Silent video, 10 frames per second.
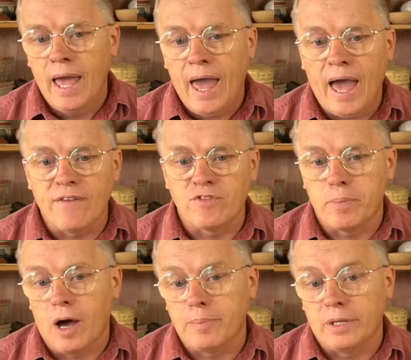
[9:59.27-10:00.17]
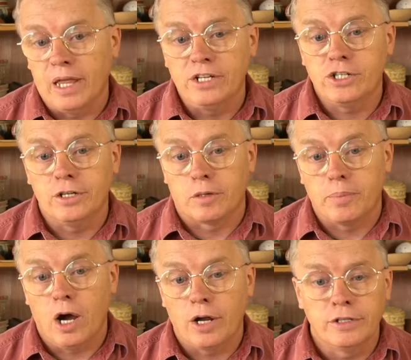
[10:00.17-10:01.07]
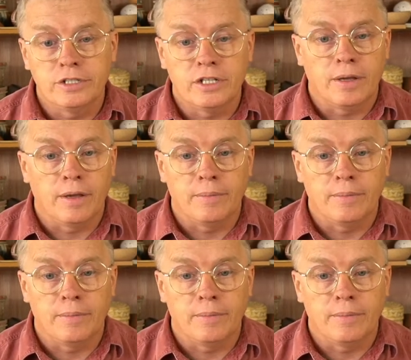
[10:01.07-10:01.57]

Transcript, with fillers: half the population are potters, it, eh,